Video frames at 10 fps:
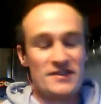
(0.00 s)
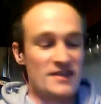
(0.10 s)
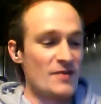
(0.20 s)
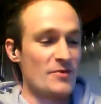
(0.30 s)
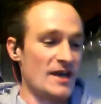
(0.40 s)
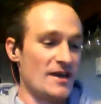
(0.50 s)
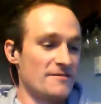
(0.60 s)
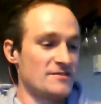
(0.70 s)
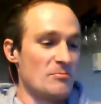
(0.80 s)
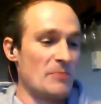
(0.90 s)
Today we
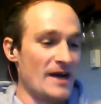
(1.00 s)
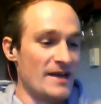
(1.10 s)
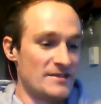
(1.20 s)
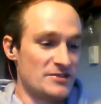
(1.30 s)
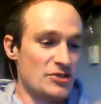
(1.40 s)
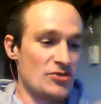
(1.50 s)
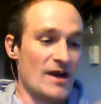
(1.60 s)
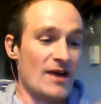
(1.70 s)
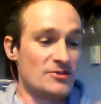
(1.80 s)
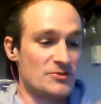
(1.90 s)
have Tobias
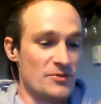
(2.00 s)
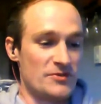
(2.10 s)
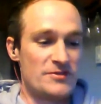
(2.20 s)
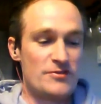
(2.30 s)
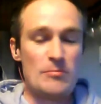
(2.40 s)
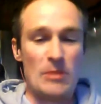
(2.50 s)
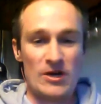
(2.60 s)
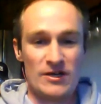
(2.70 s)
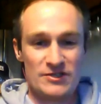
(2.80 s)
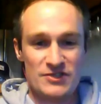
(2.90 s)
Krause with two
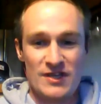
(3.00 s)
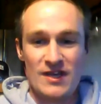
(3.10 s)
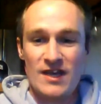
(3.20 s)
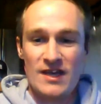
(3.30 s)
parts.